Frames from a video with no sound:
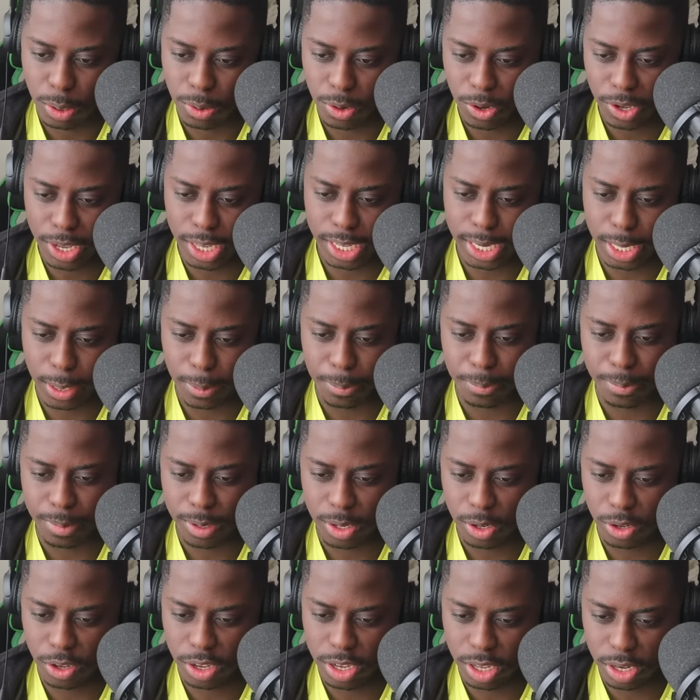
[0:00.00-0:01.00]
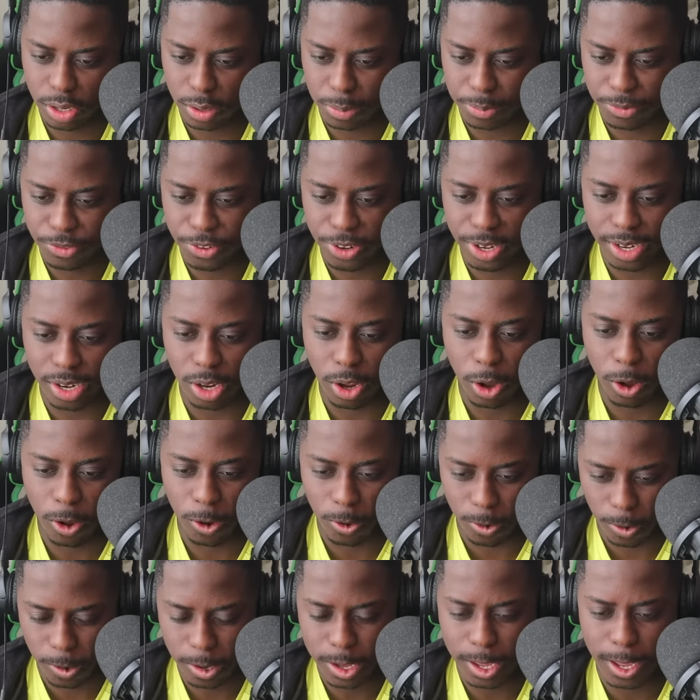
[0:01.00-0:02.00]
Look at him. Look at him. Free.
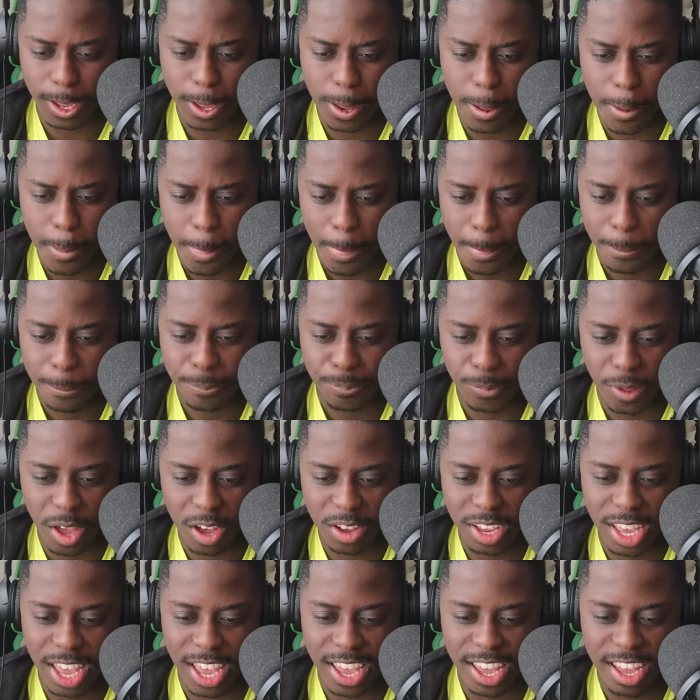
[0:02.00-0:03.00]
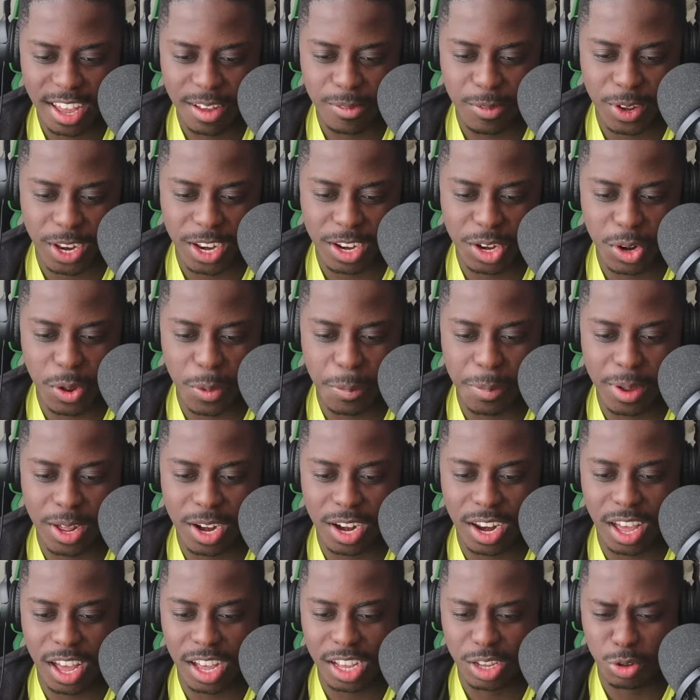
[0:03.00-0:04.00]
Oh, okay. Okay, with a little bit
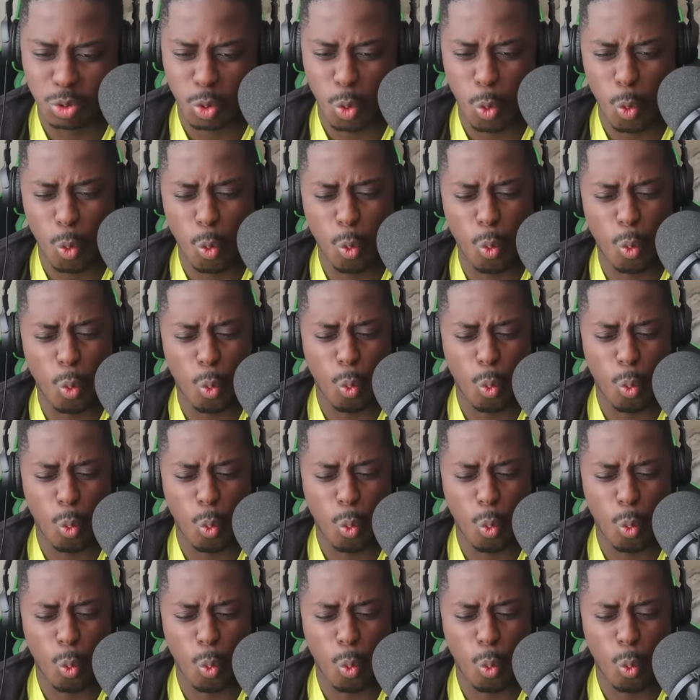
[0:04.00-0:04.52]
of luck.